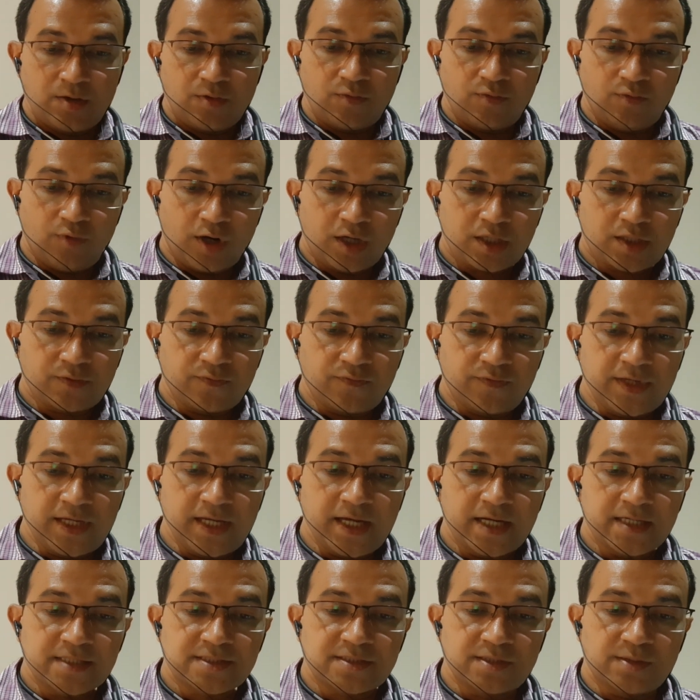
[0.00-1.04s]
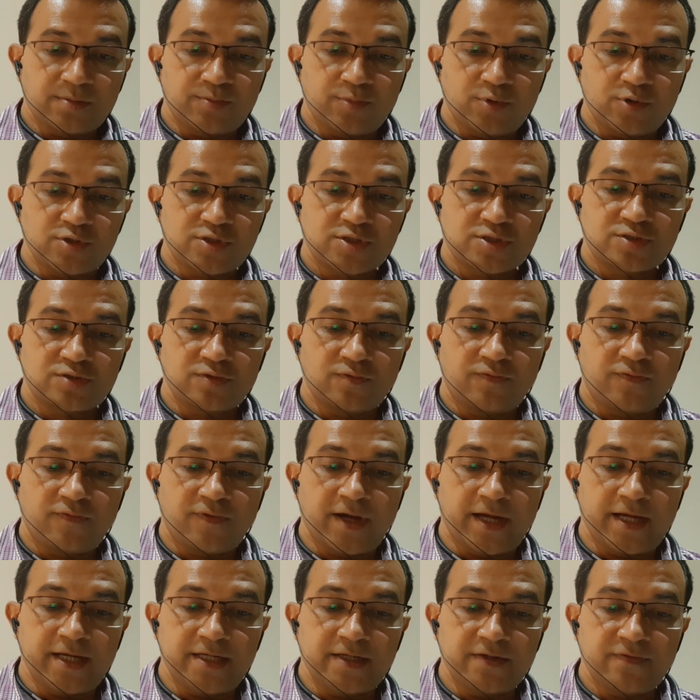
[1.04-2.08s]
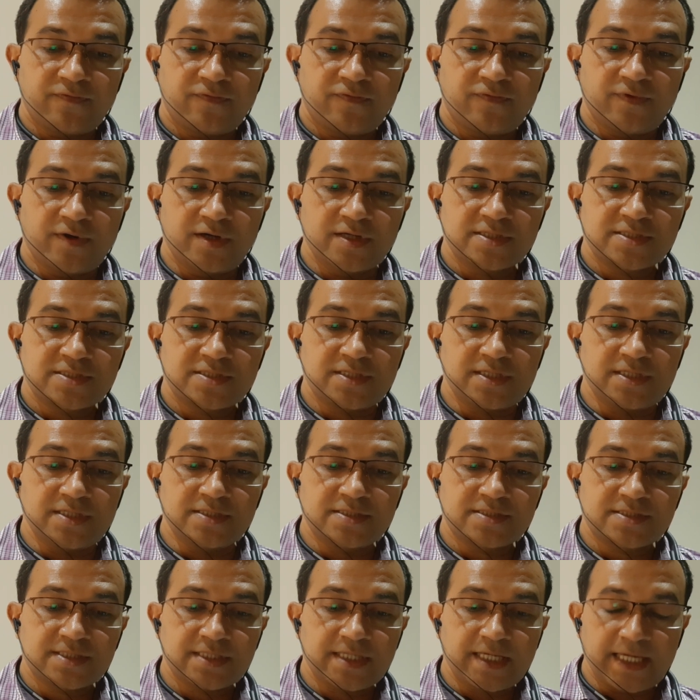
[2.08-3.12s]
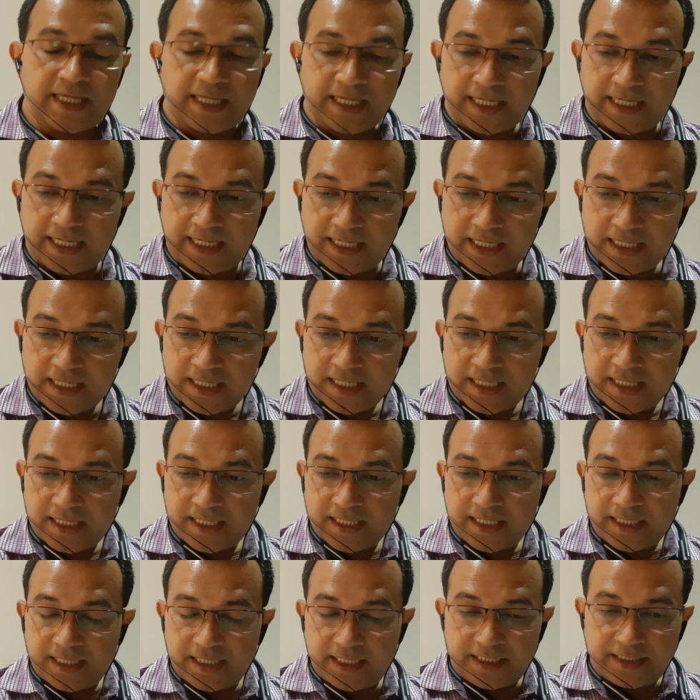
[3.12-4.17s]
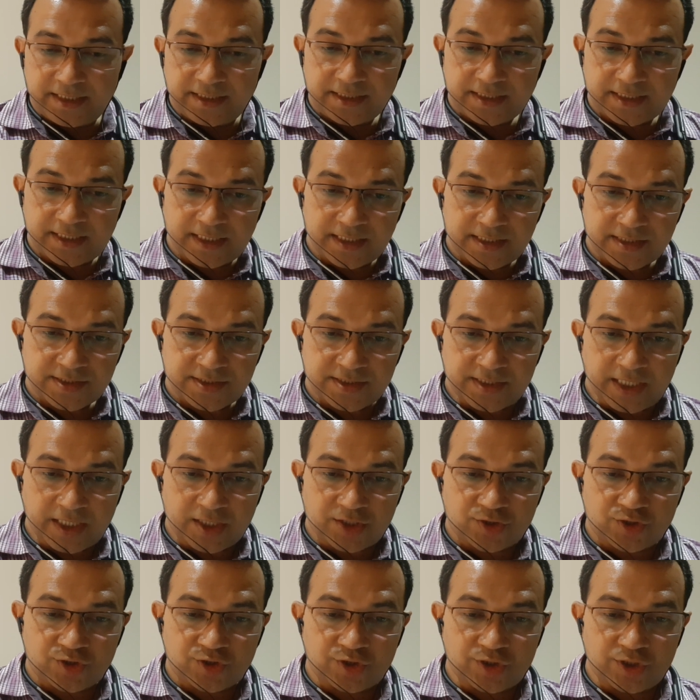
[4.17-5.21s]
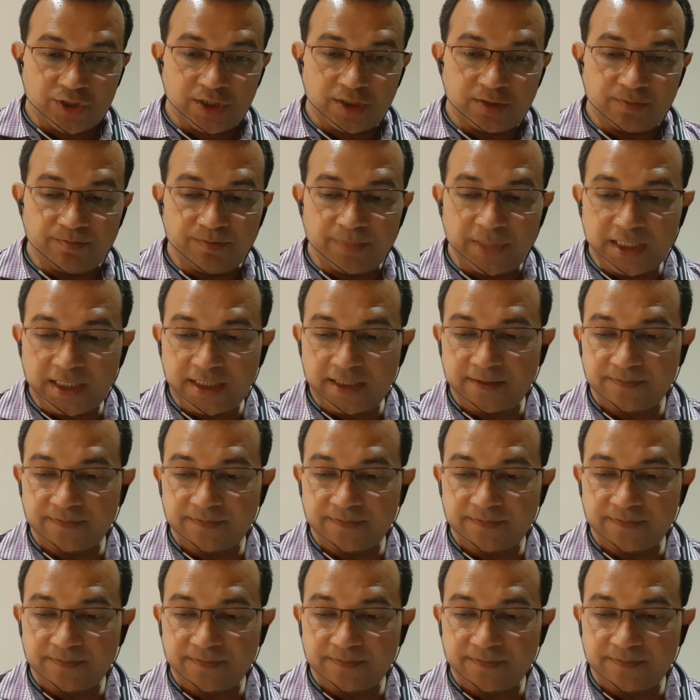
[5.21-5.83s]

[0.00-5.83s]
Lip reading: what we are supposed to find first is A intersection B.